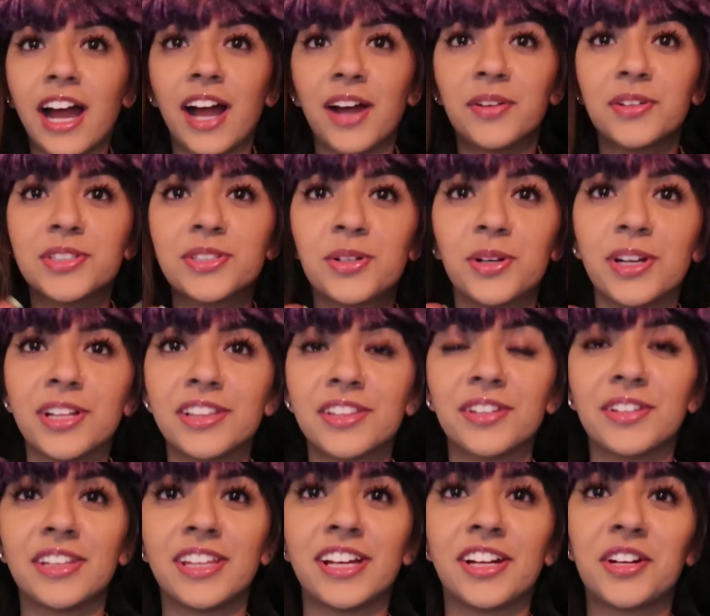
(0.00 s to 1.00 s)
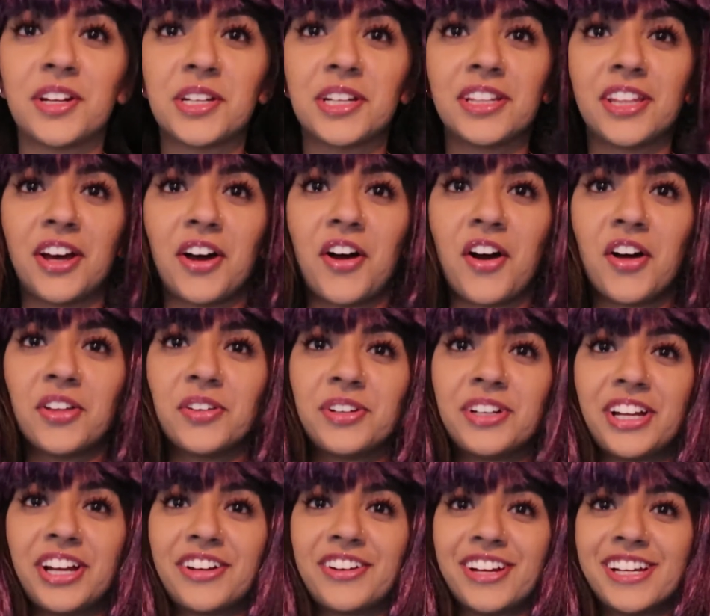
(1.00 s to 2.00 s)
I was going through the Halloween
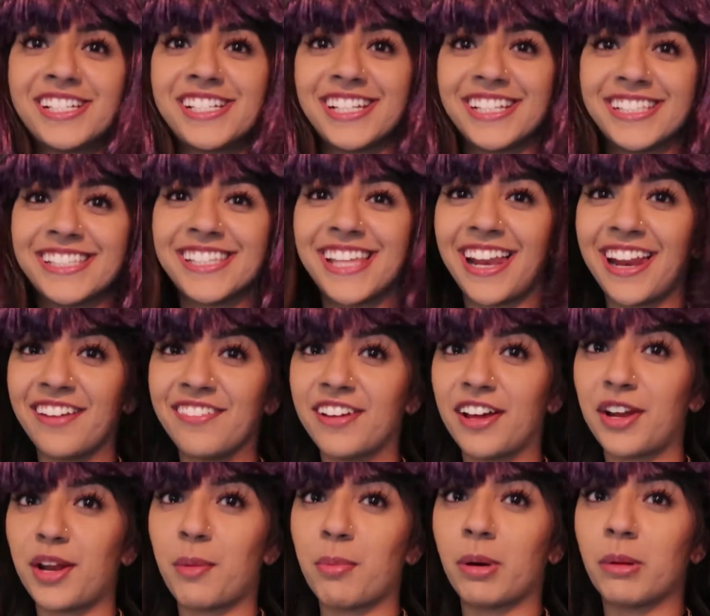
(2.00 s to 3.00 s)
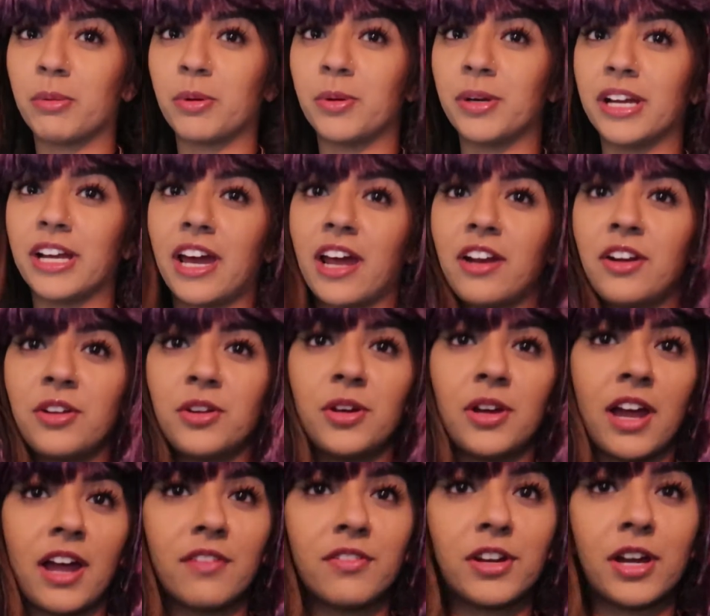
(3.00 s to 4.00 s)
decorations and I found a purple wig. I don't know who
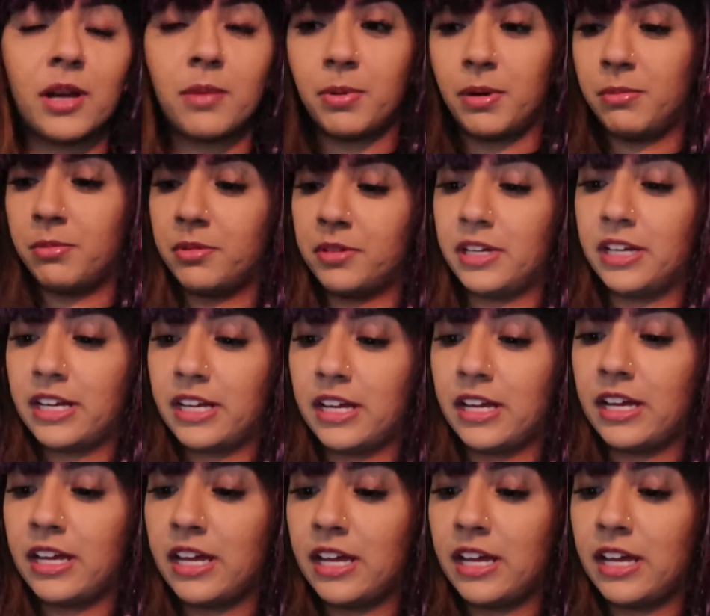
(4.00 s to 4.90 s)
ever got a purple wig.